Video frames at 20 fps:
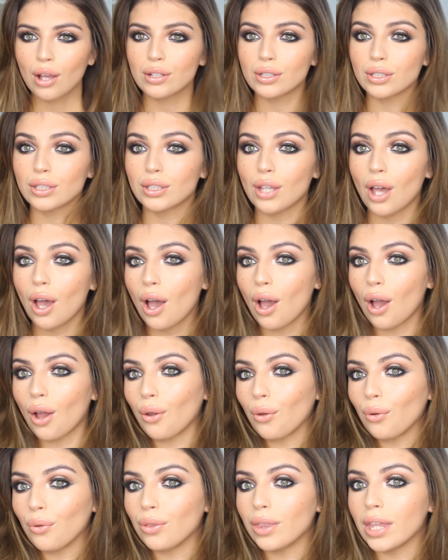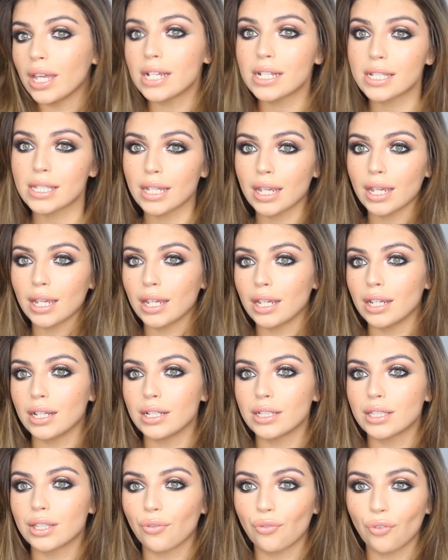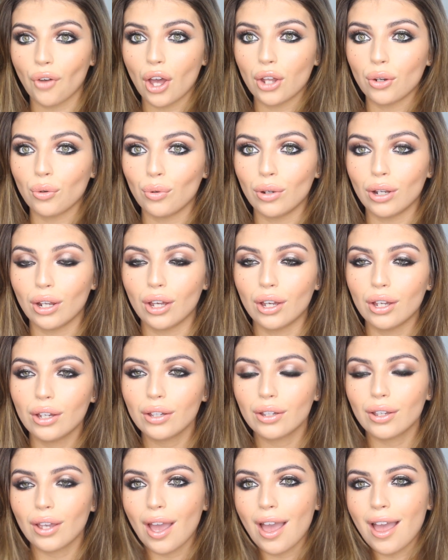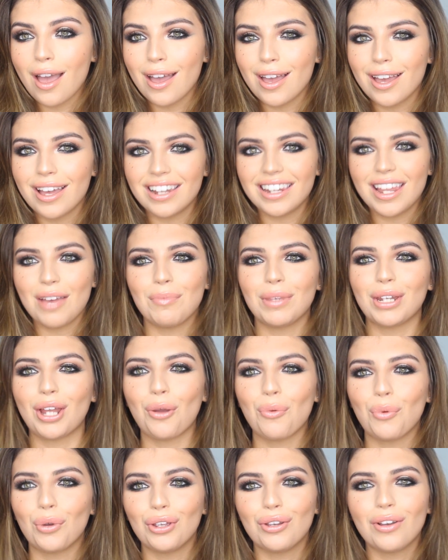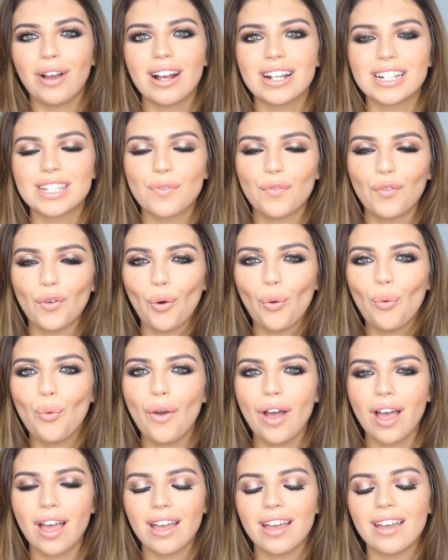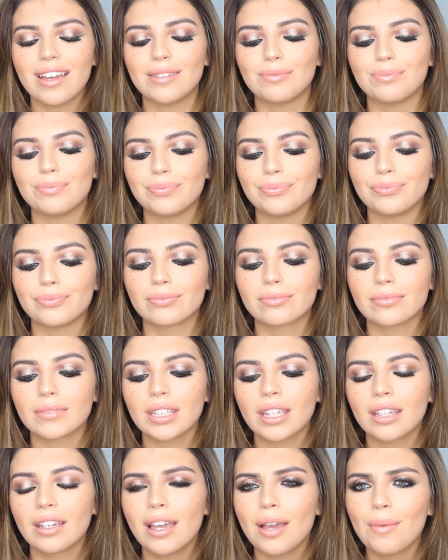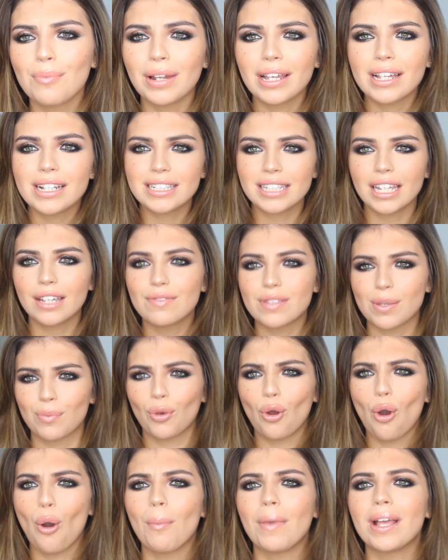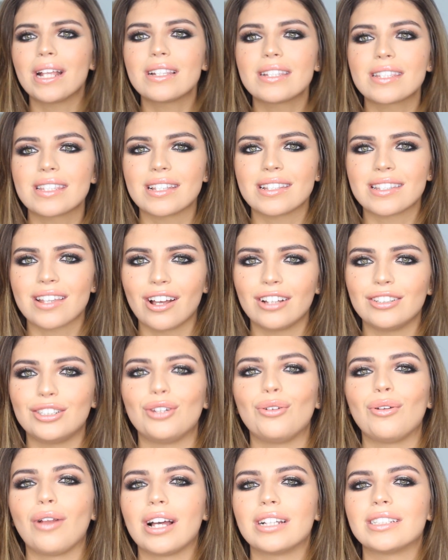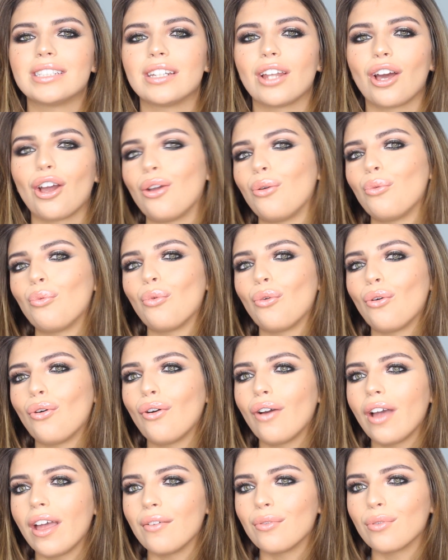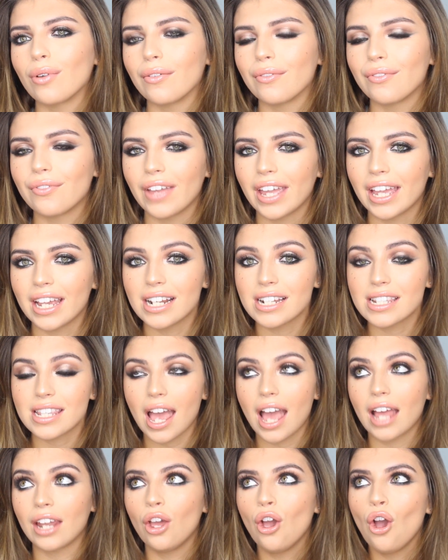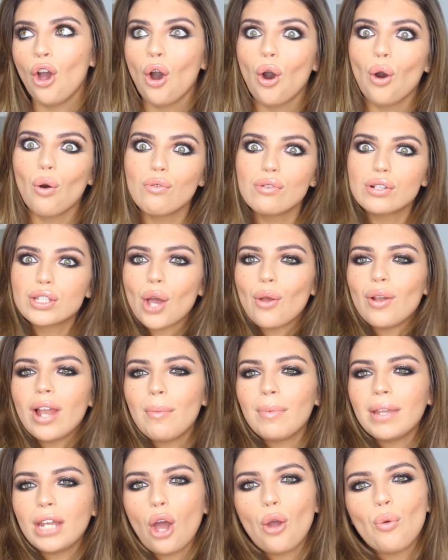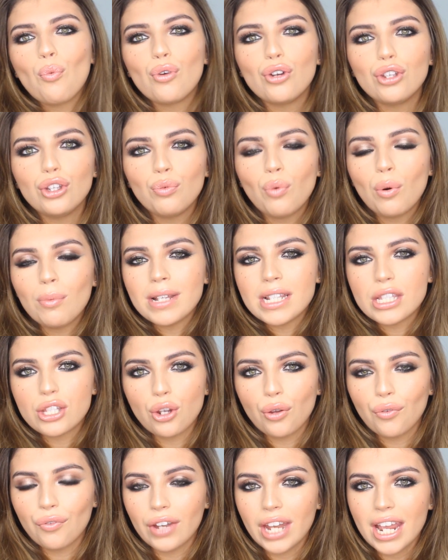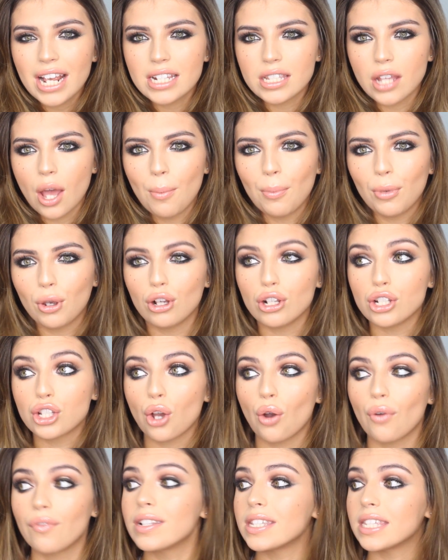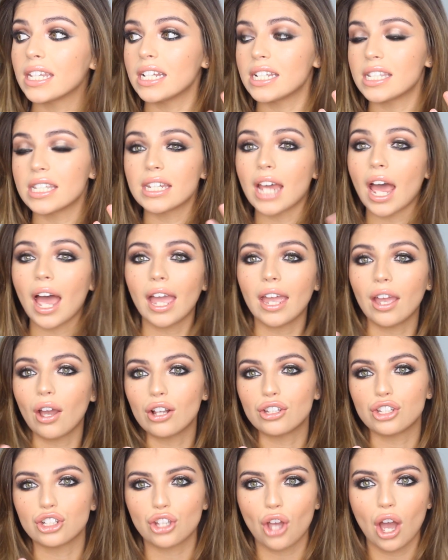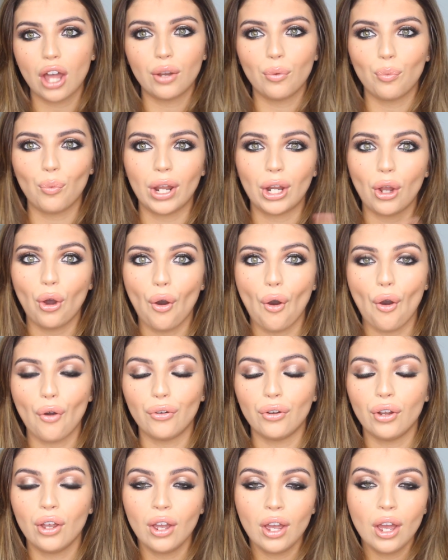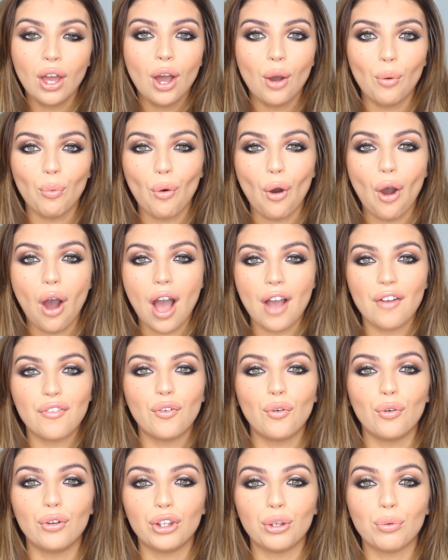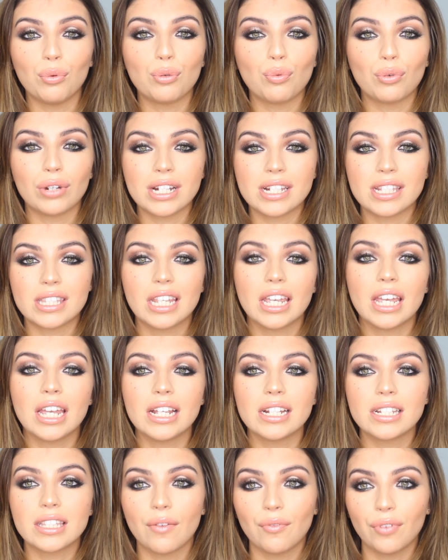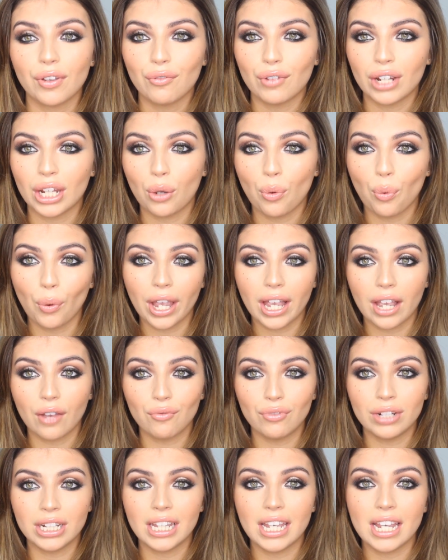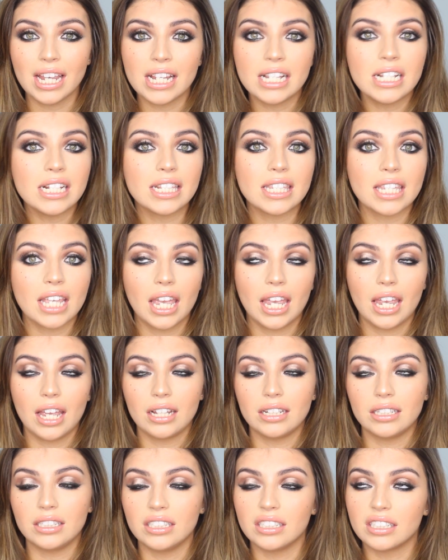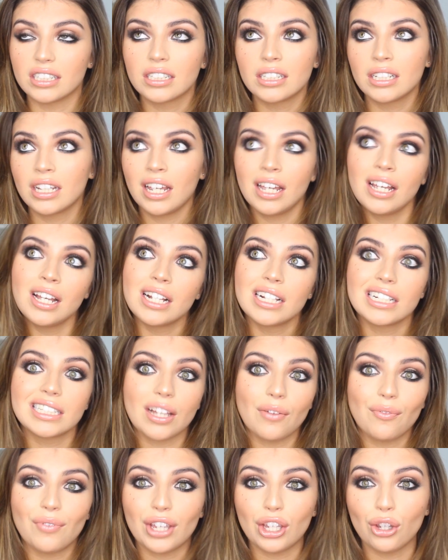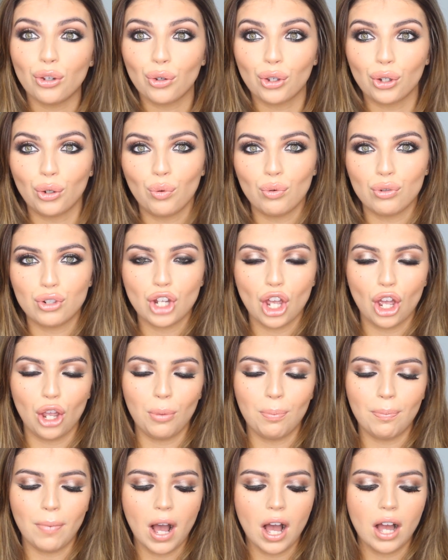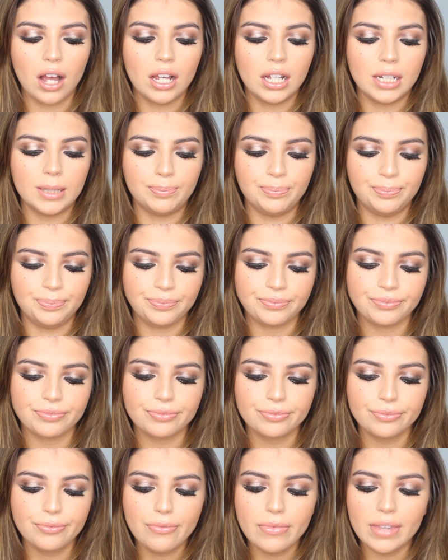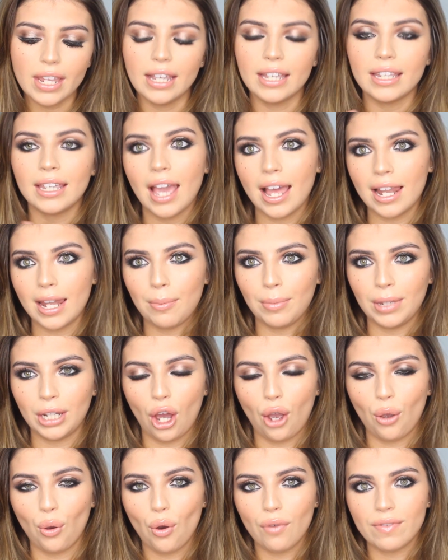So this is the final look. Let me know what you guys thought. Please leave some comments, as I do like to know what everyone thinks, and also let me know what you want me to do for next time, because obviously today I just kind of went on what I thought you would want to see, something really quick and really easy and something you can all do. But yeah, let me know.